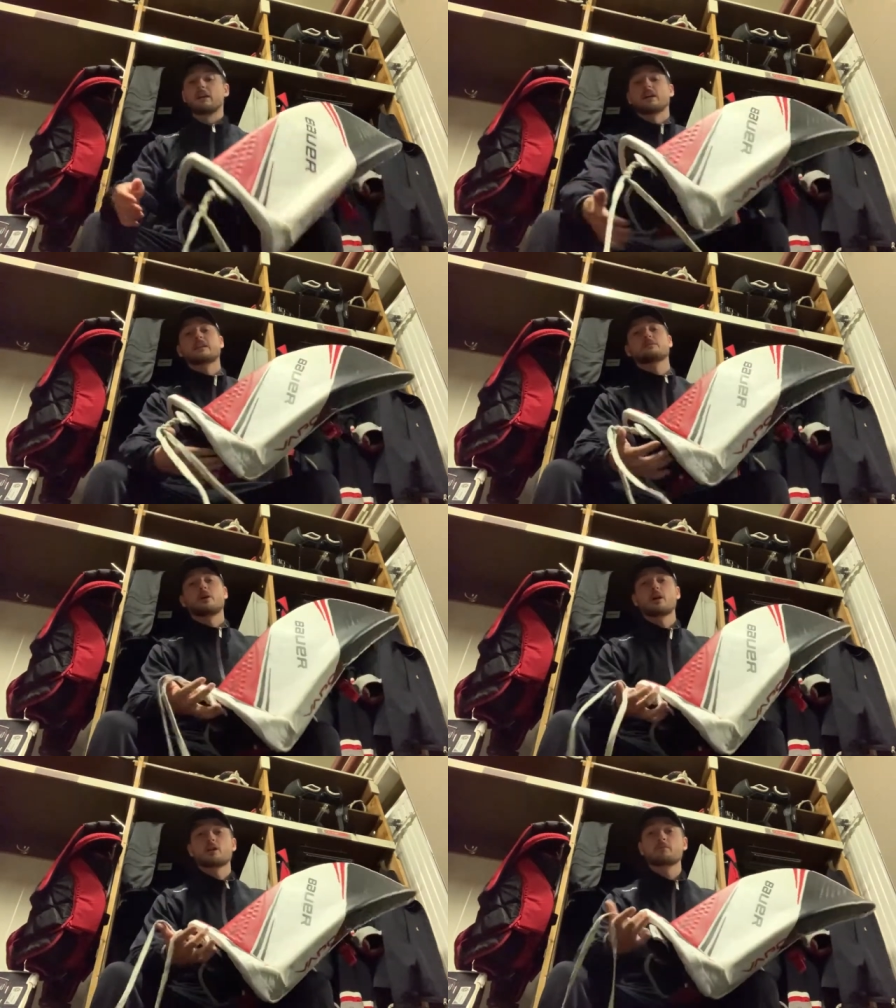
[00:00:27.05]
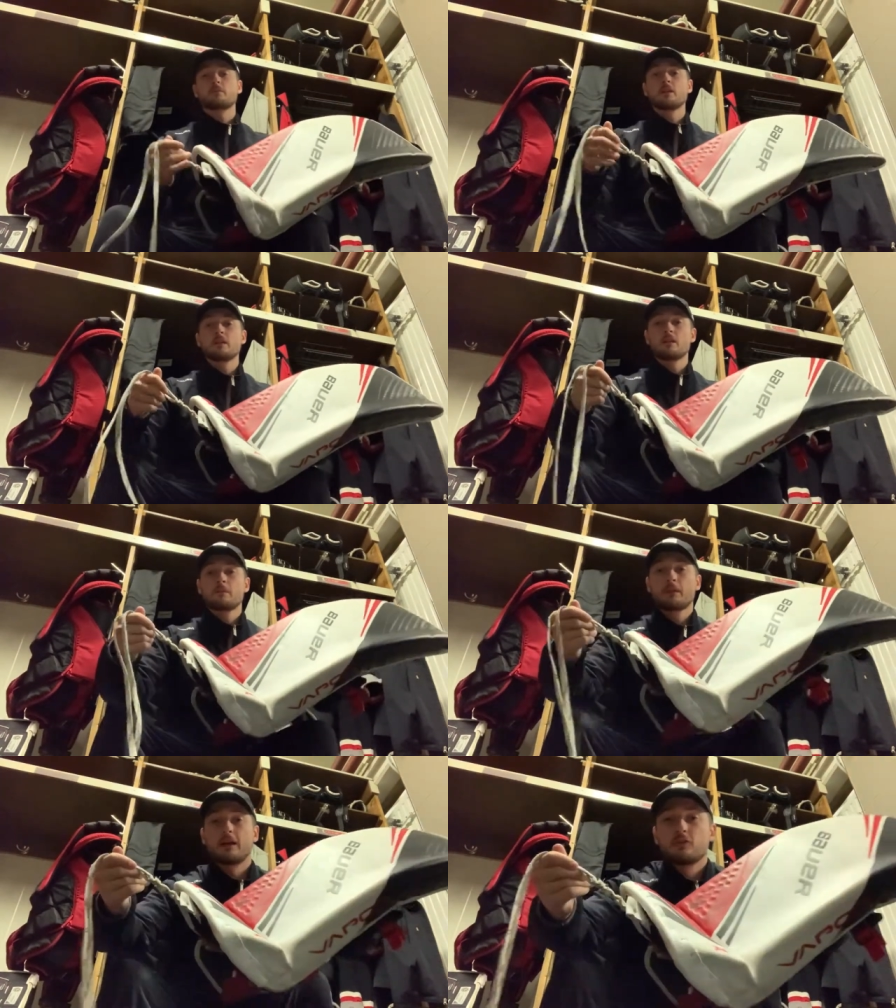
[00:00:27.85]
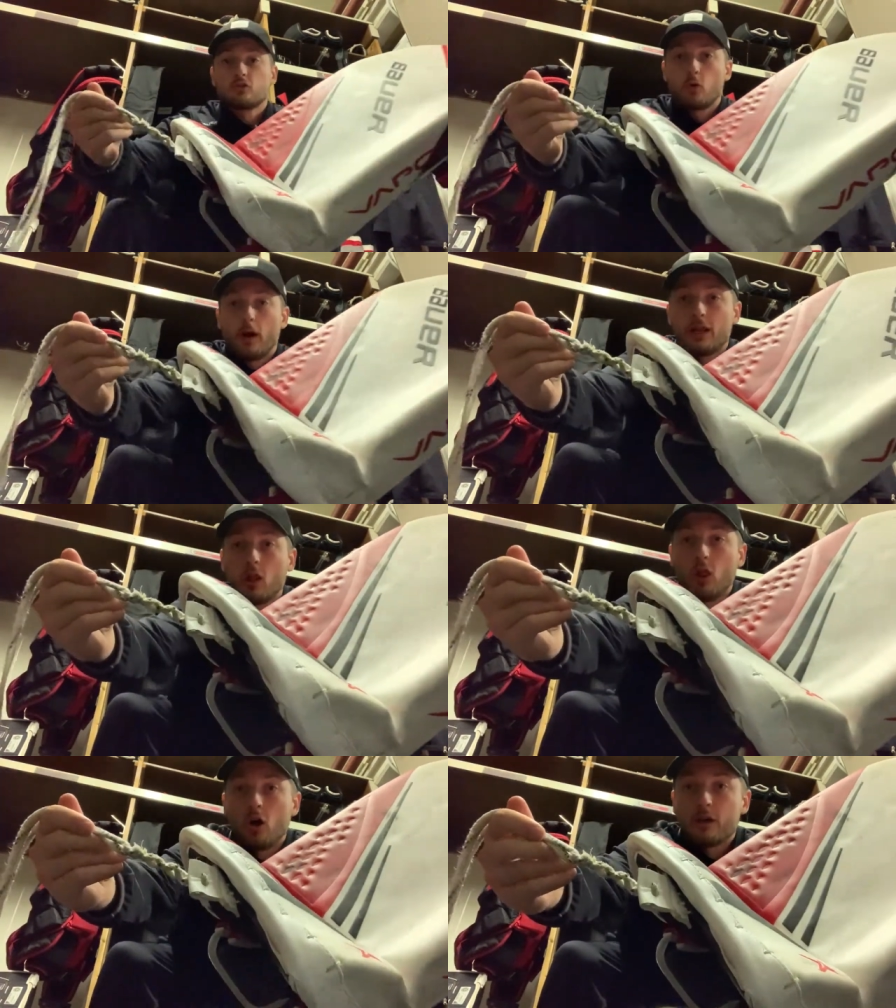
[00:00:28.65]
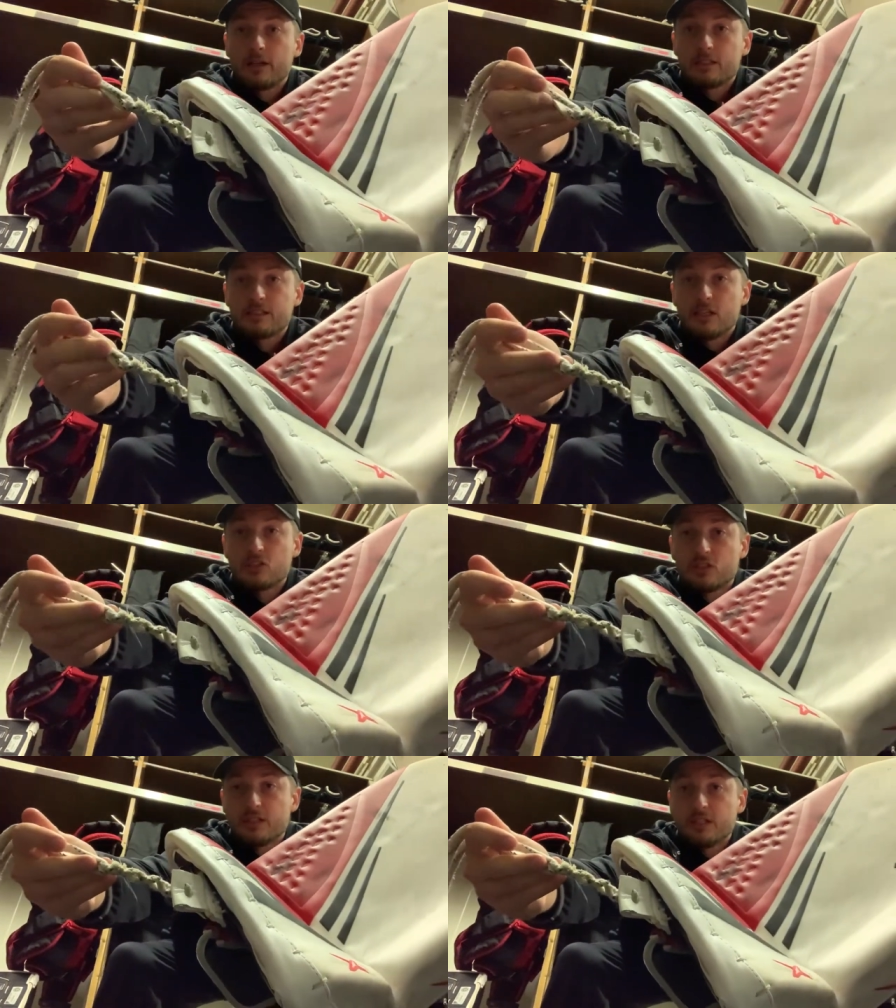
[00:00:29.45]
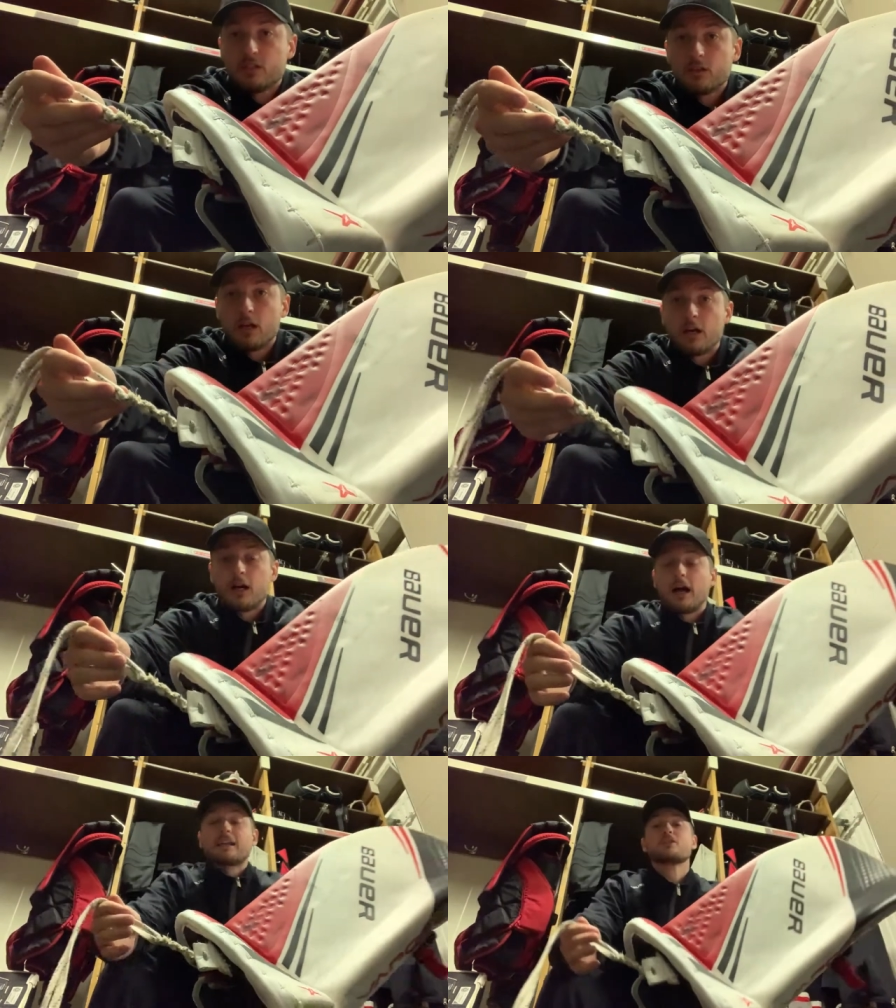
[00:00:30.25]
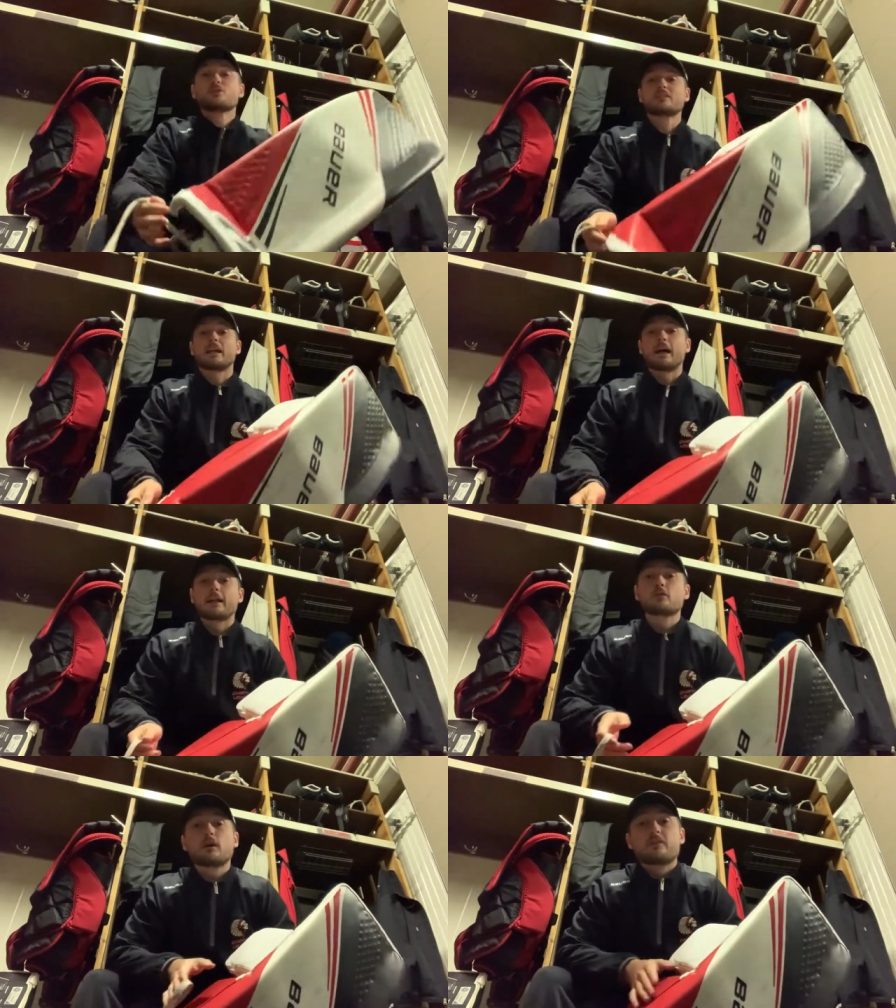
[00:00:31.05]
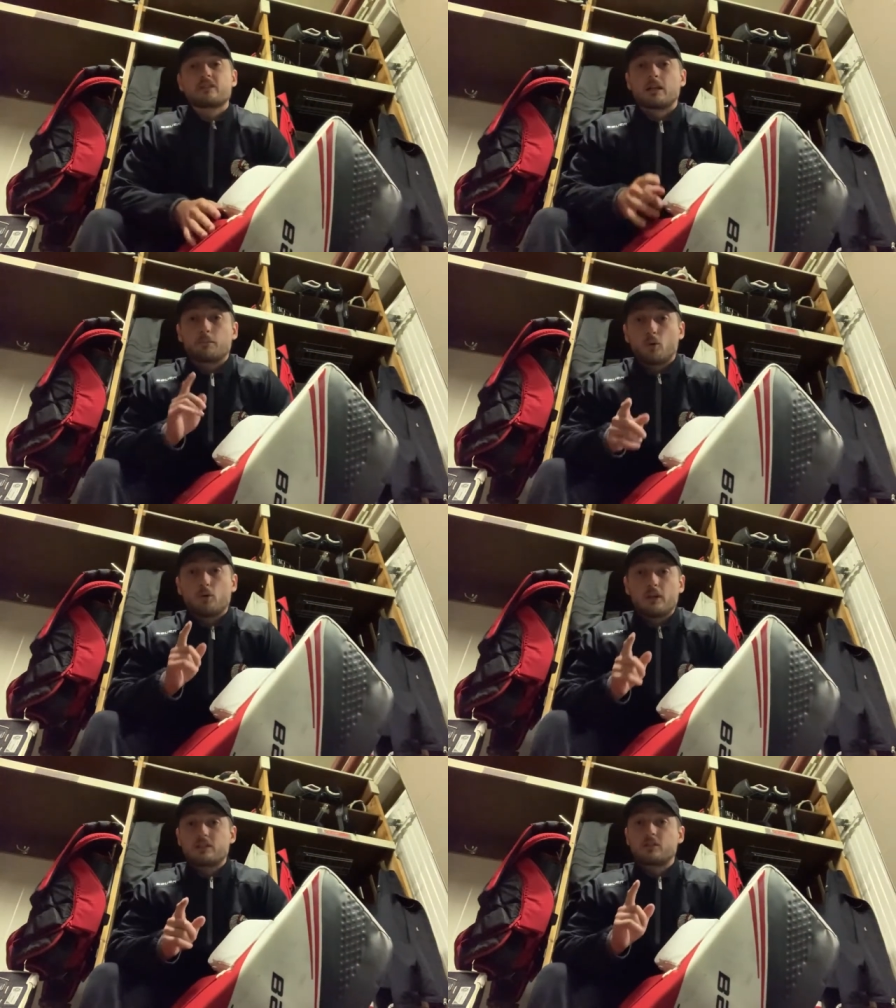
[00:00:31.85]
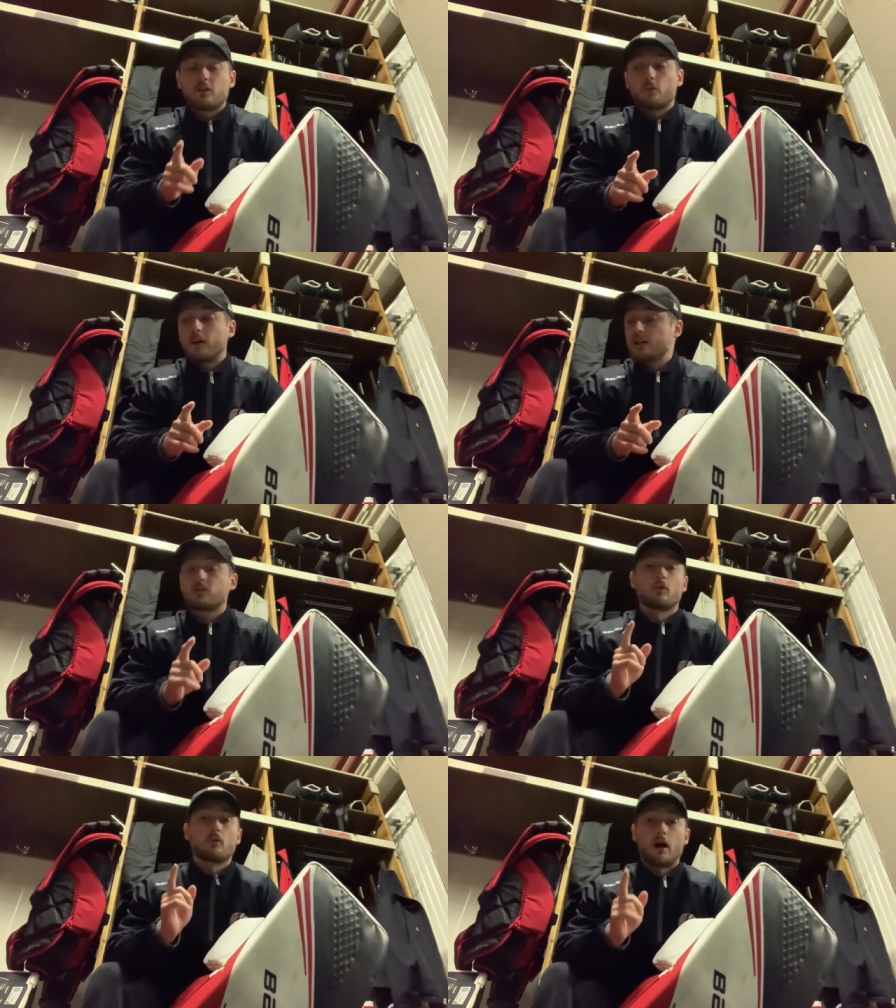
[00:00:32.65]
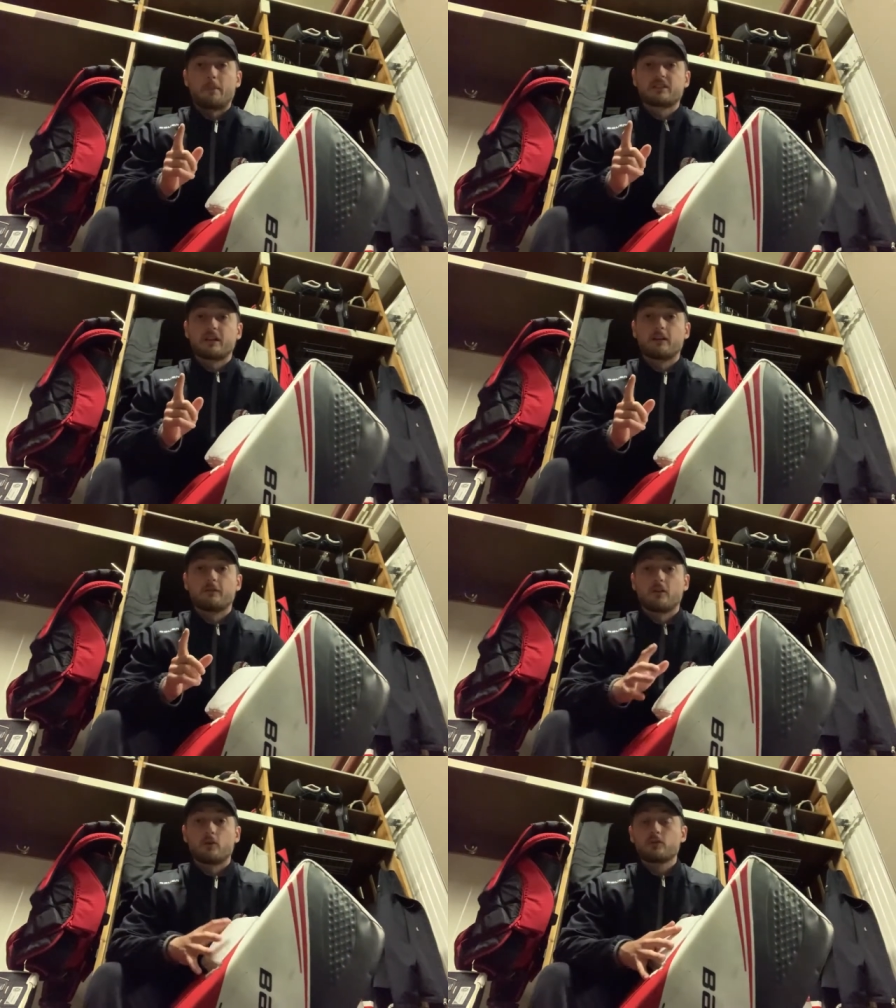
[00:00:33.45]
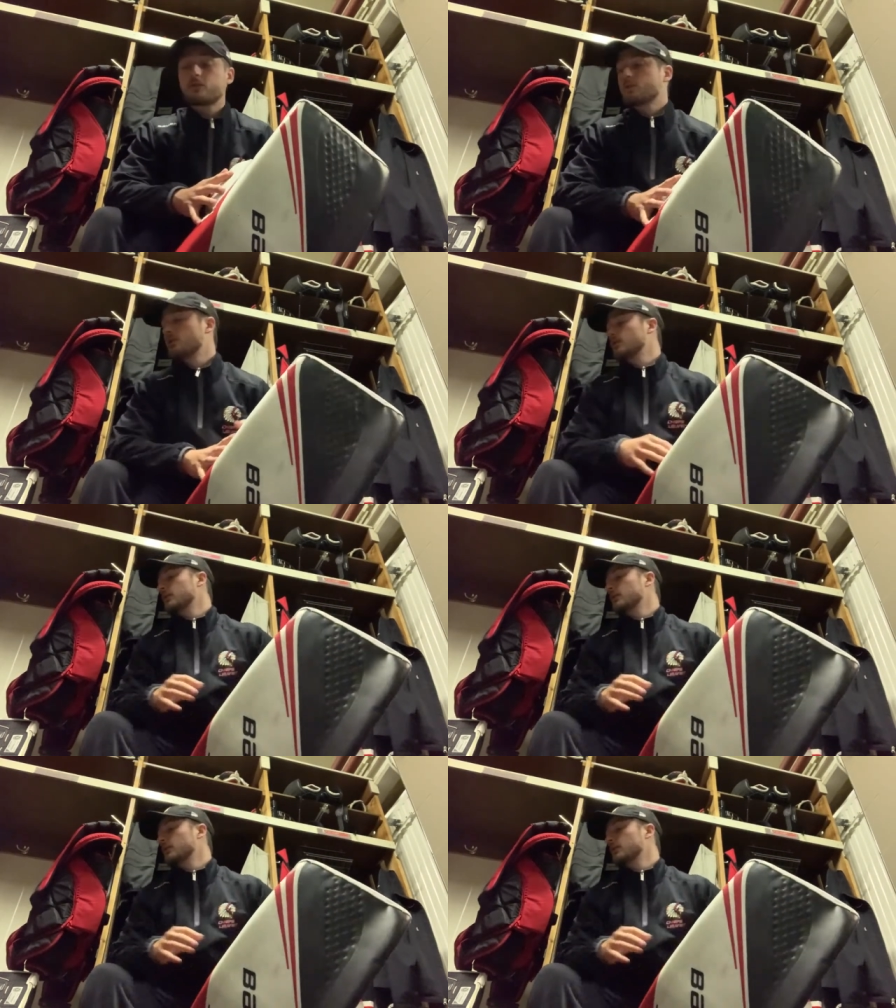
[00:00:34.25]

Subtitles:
At the bottom, I use quite a long extension here. I do have a set of pro laces on the way, so I'm excited for those.